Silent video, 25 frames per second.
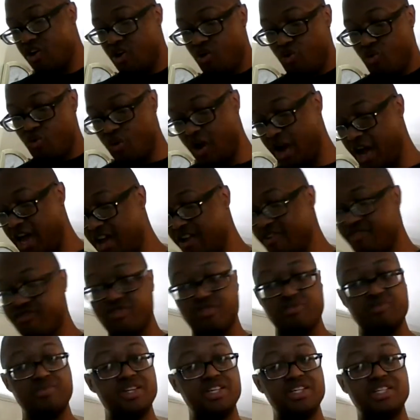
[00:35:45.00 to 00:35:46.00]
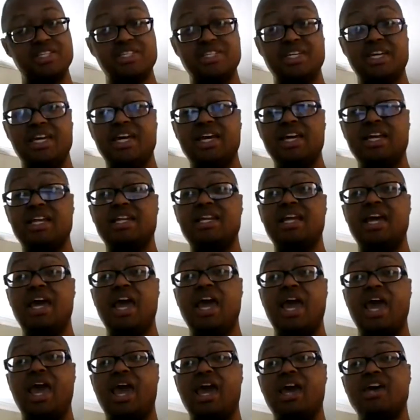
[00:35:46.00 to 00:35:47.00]
away from the sin
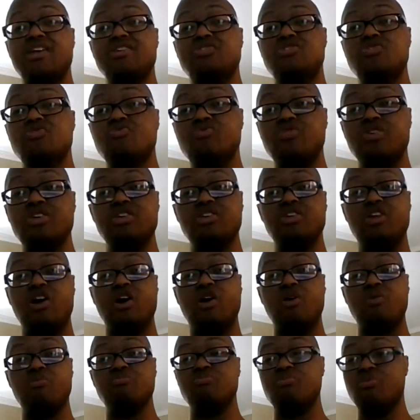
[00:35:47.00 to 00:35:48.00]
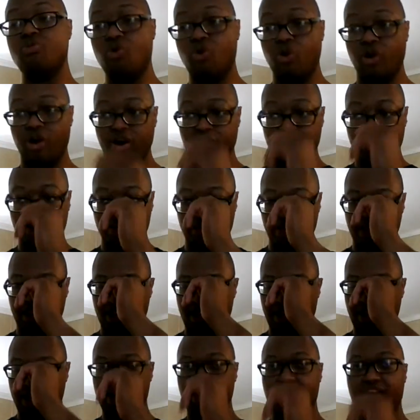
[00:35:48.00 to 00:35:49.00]
and do it no more.
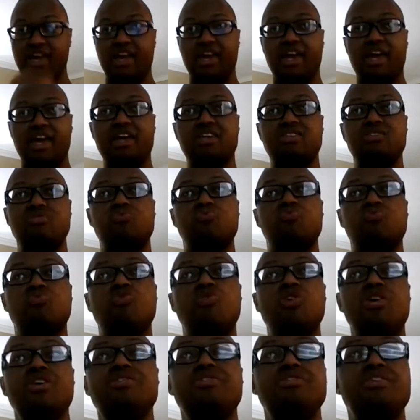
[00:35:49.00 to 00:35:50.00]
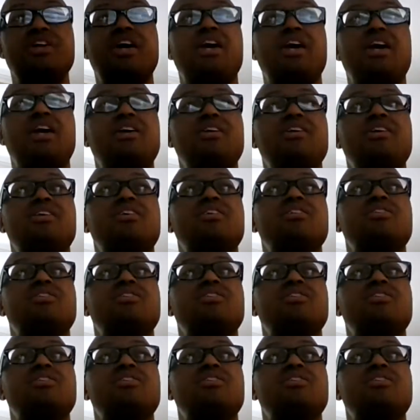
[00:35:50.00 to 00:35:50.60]
It's one thing